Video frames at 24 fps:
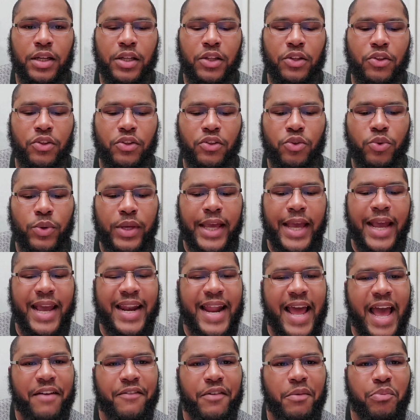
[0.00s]
You
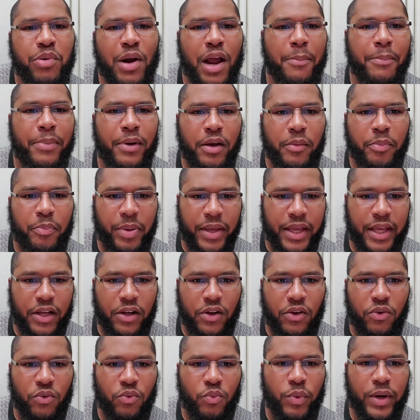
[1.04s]
can't have a proper
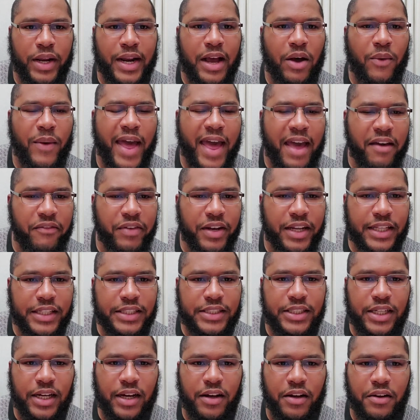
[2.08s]
appeal without
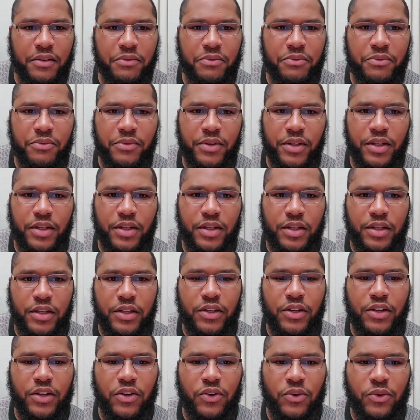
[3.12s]
evidence of,
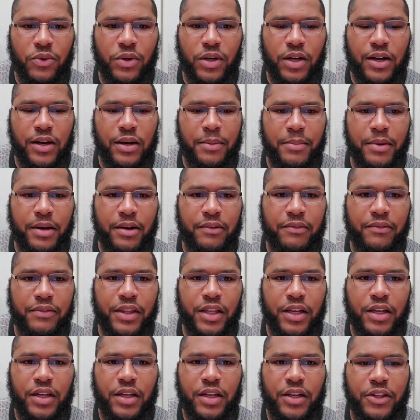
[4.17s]
you know, of
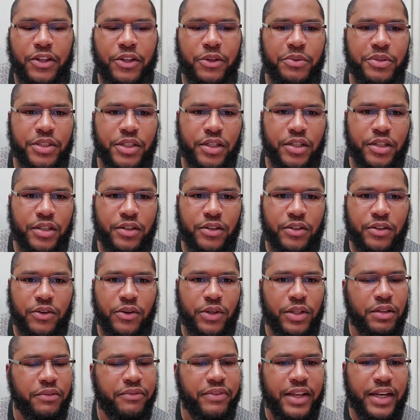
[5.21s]
the accuser
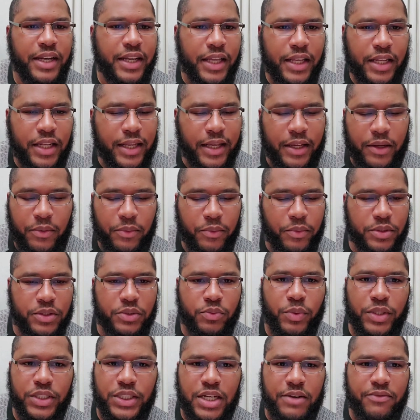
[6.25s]
or defendant, like
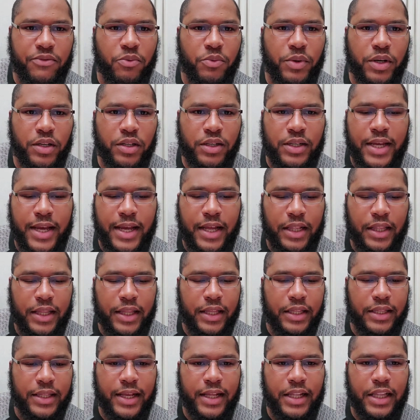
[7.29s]
whichever one that
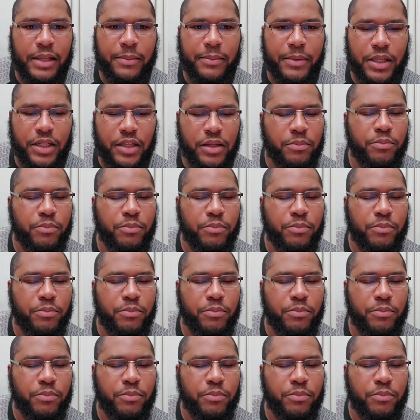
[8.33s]
they claim.